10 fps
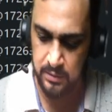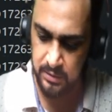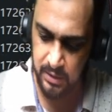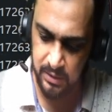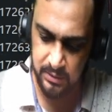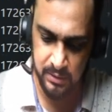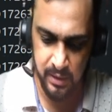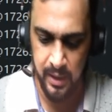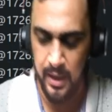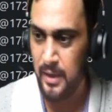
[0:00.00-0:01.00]
Just
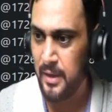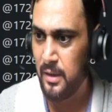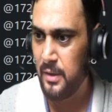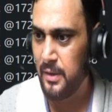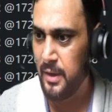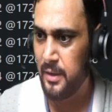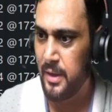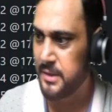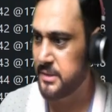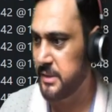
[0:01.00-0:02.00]
add here rate,
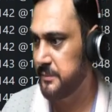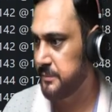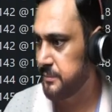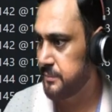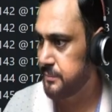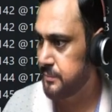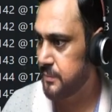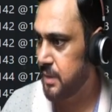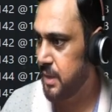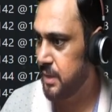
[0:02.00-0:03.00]
that's it,
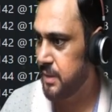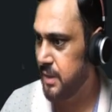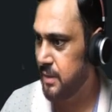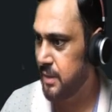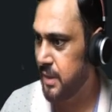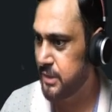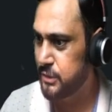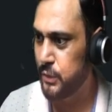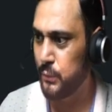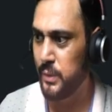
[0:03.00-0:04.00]
and then
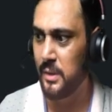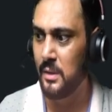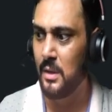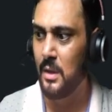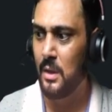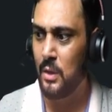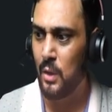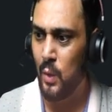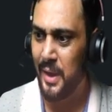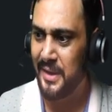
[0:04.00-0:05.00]
execute here.
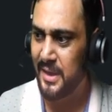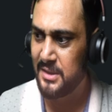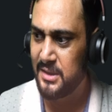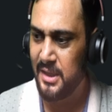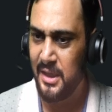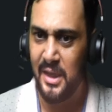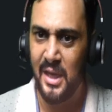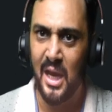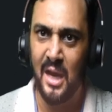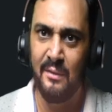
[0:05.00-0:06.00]
Now I can see the
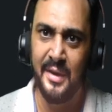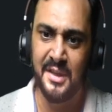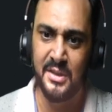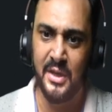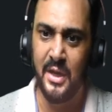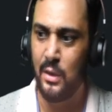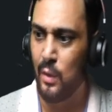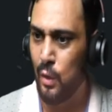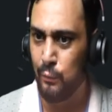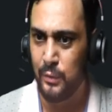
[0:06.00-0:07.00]
average rate
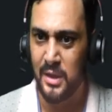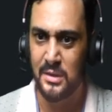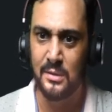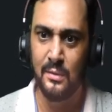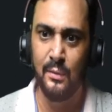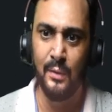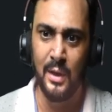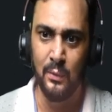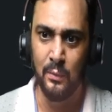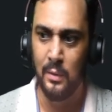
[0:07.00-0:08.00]
of this
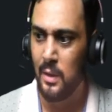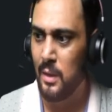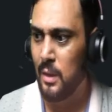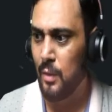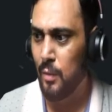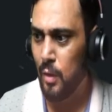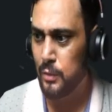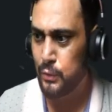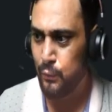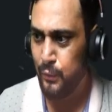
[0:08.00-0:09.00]
value.
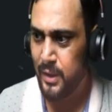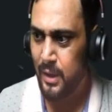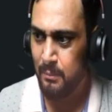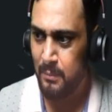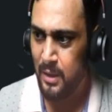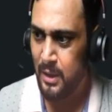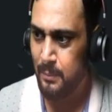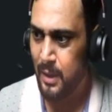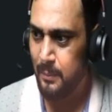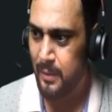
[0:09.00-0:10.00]
Also we can
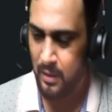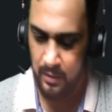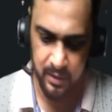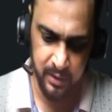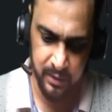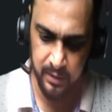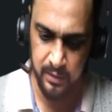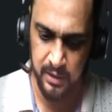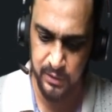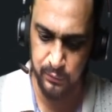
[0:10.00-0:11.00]
multiply by 100.
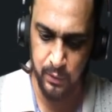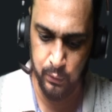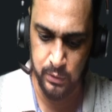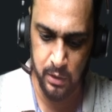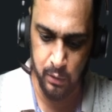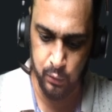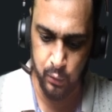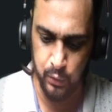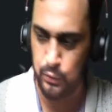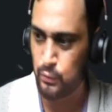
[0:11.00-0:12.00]
These values are not
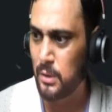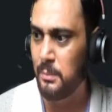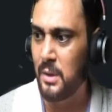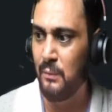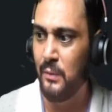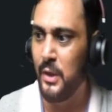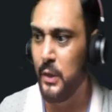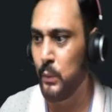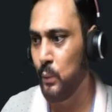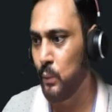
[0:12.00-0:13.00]
good, so sometime we need
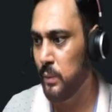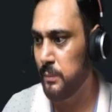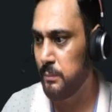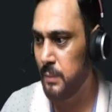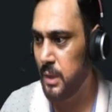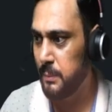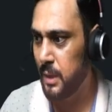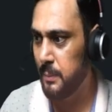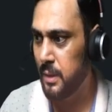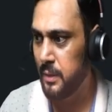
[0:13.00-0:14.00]
to multiply
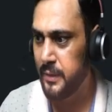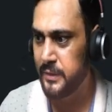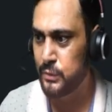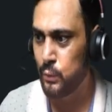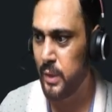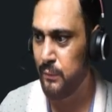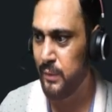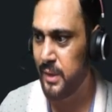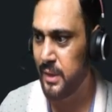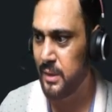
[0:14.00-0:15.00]
by 100 so that we
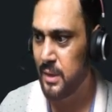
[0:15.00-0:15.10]
can